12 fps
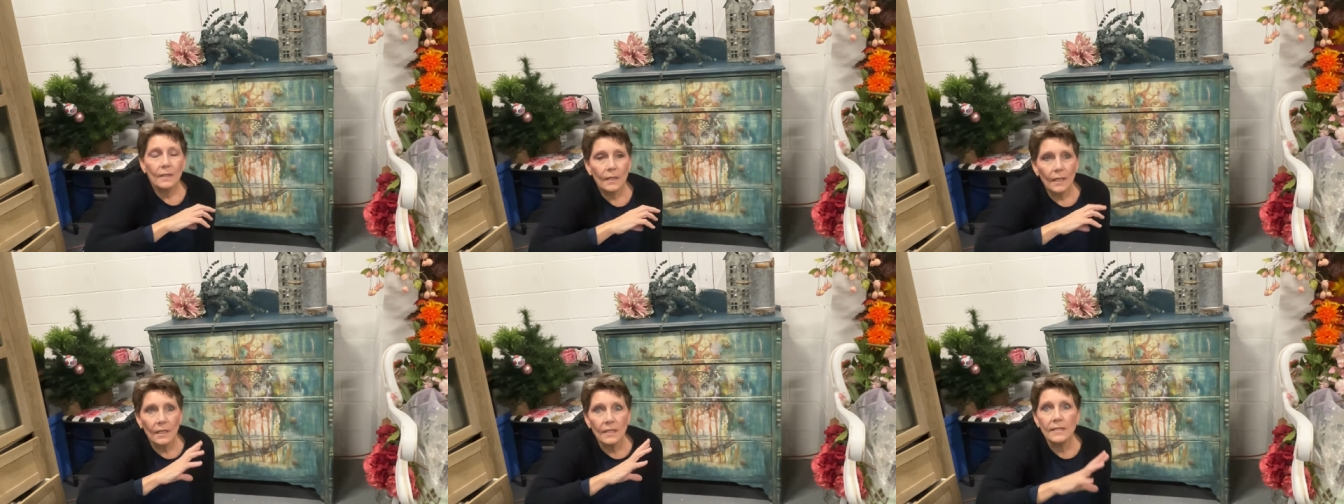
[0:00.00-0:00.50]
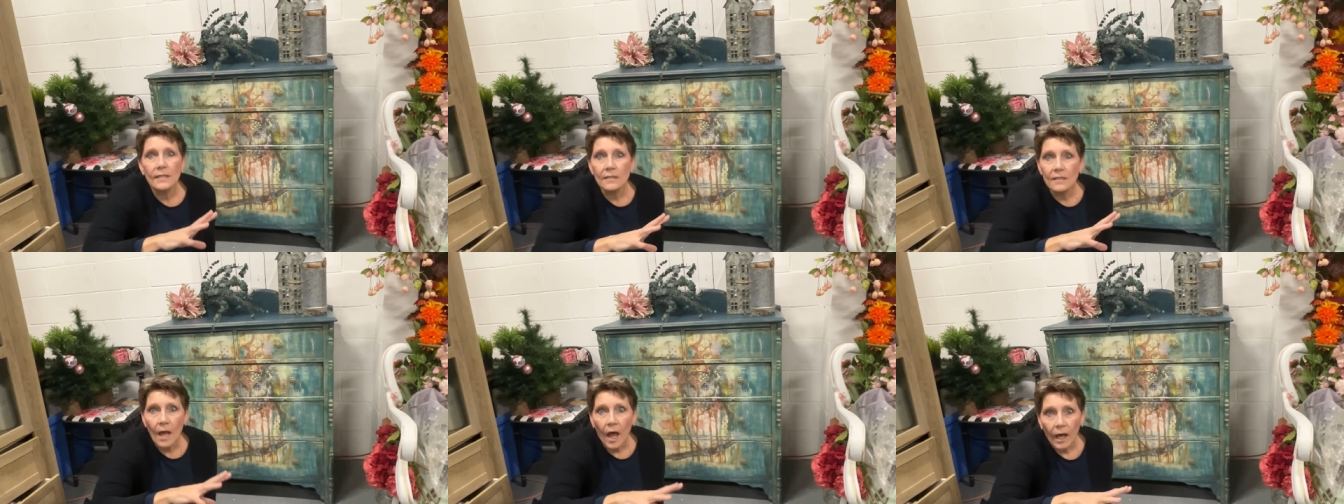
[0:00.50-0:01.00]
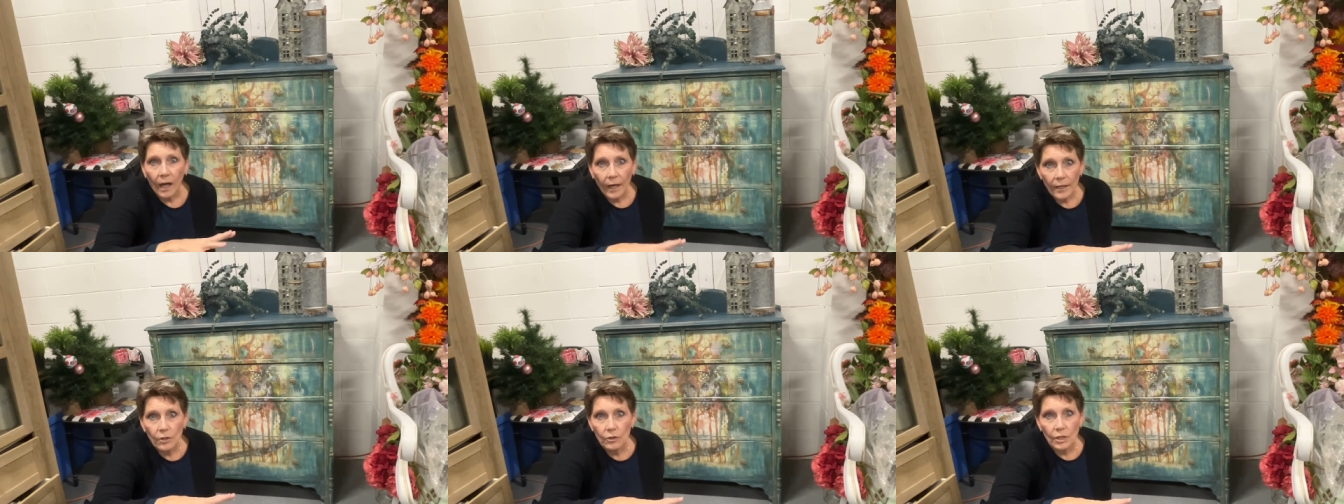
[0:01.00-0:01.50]
in its
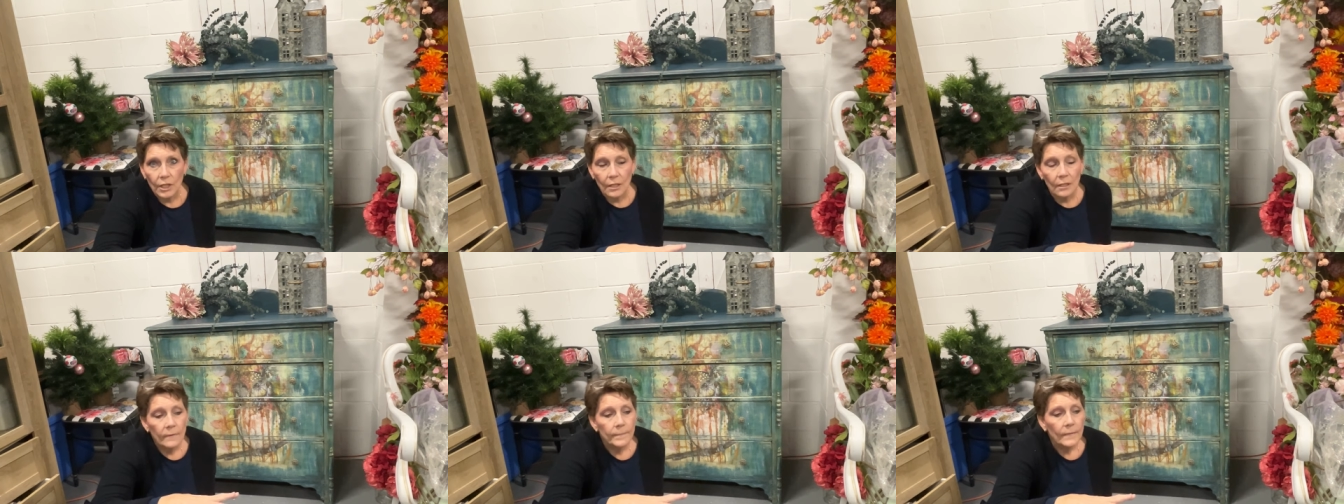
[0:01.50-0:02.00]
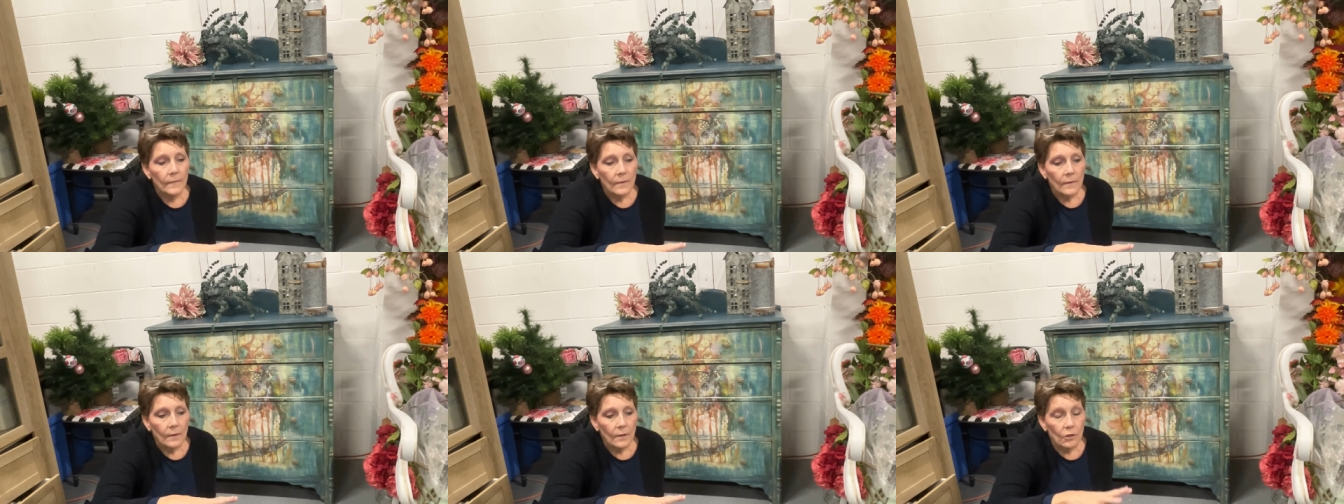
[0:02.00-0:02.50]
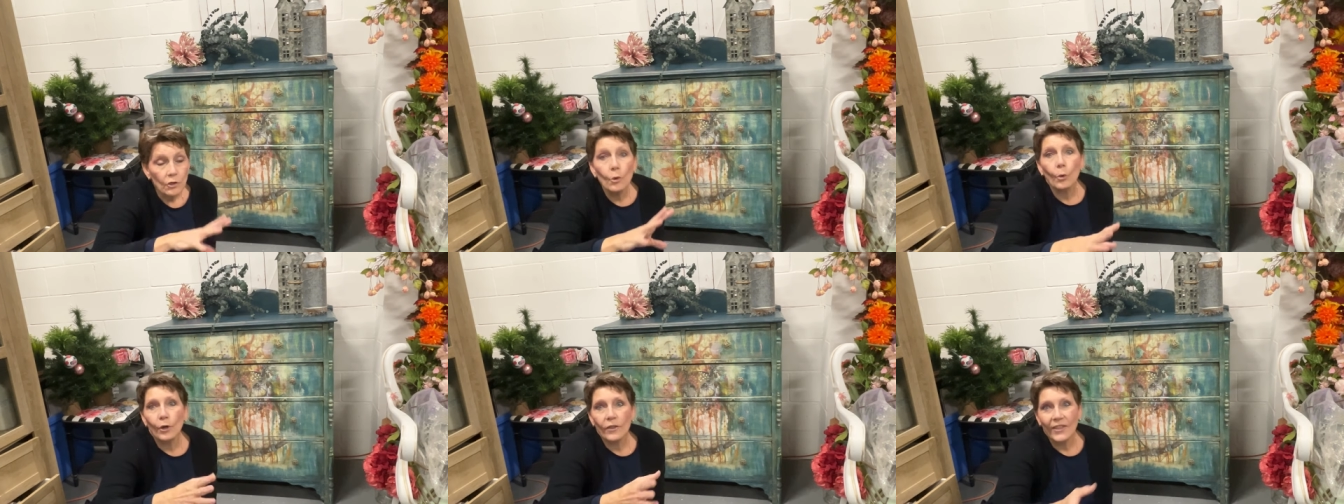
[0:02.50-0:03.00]
entirety
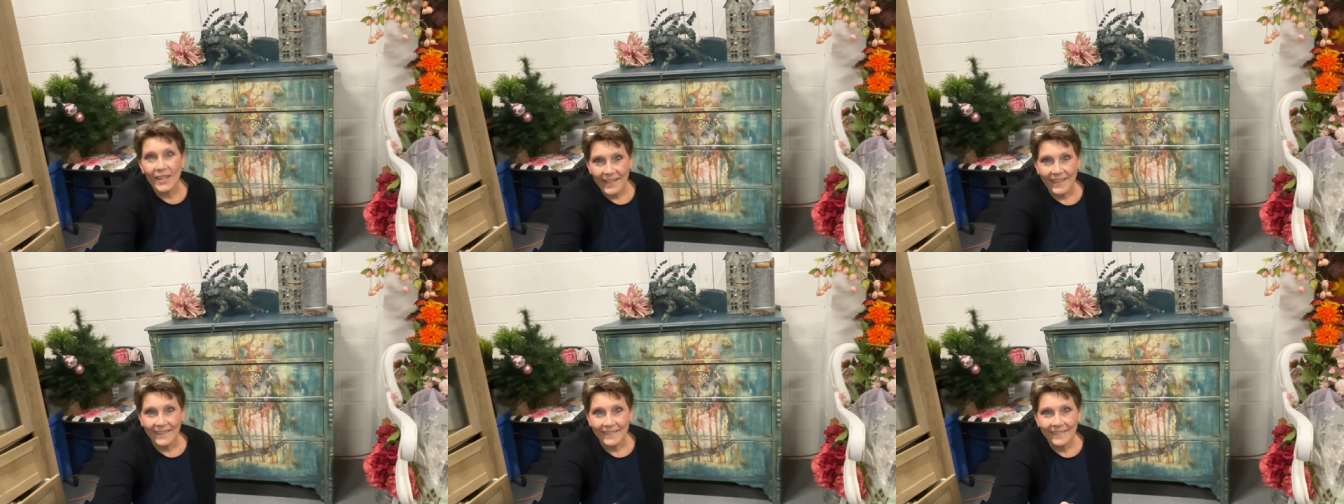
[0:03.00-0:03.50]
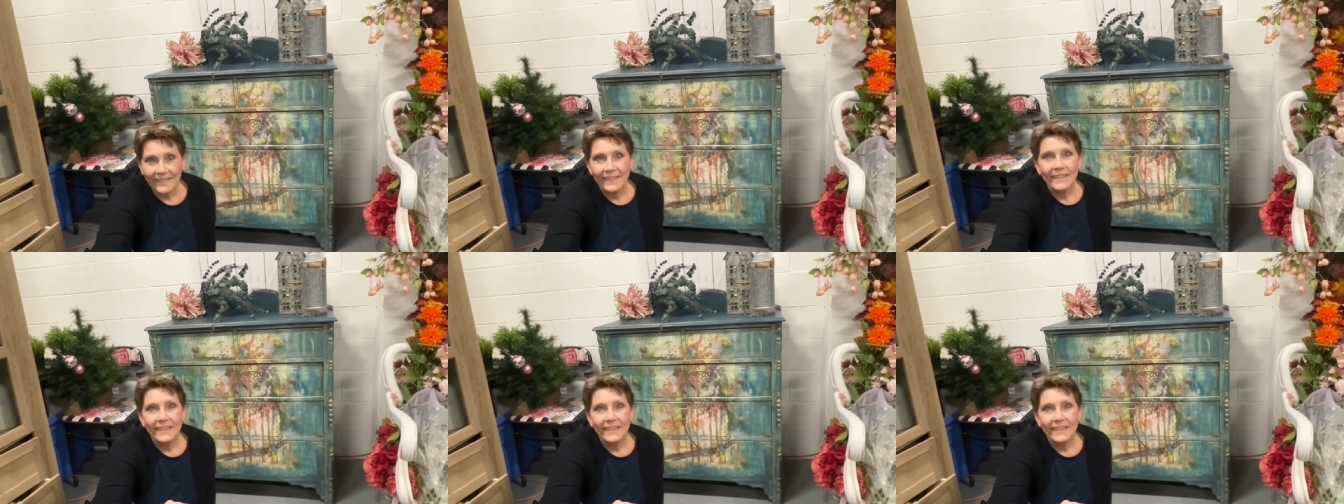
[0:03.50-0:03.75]
your thing,